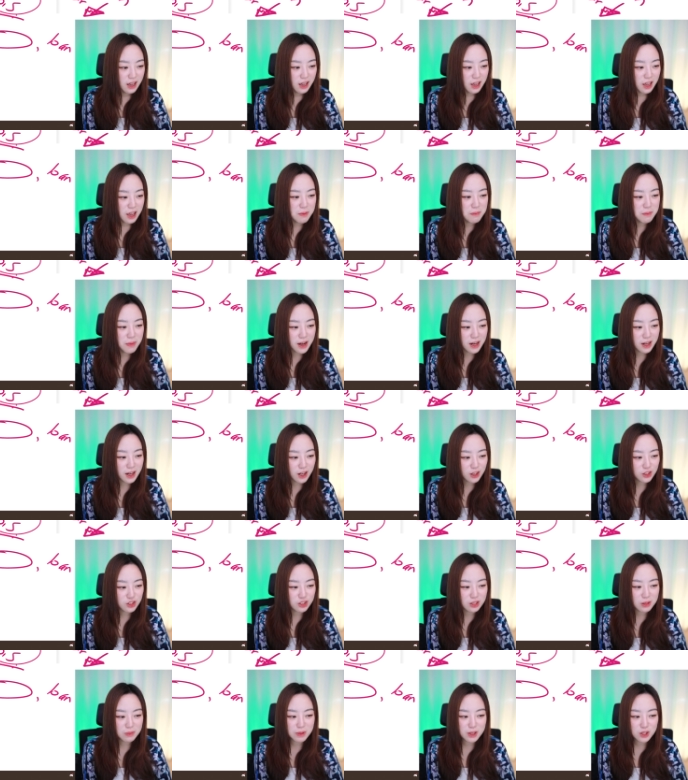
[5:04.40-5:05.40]
it might
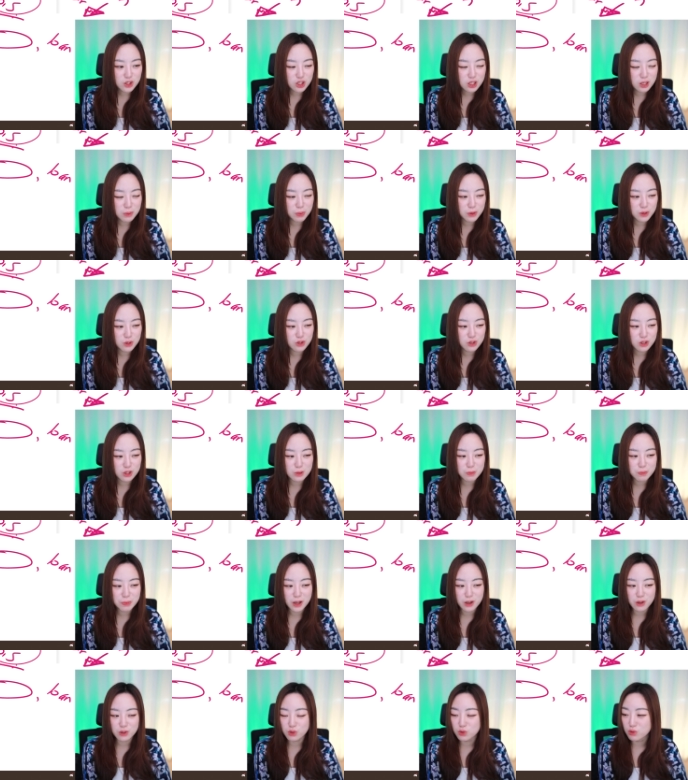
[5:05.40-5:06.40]
actually be cheaper to just
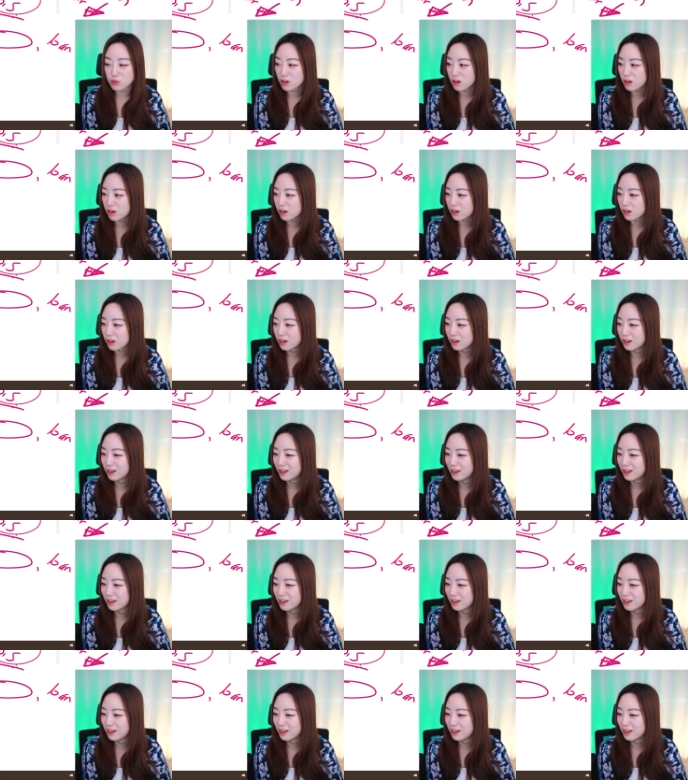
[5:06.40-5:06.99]
buy a new car.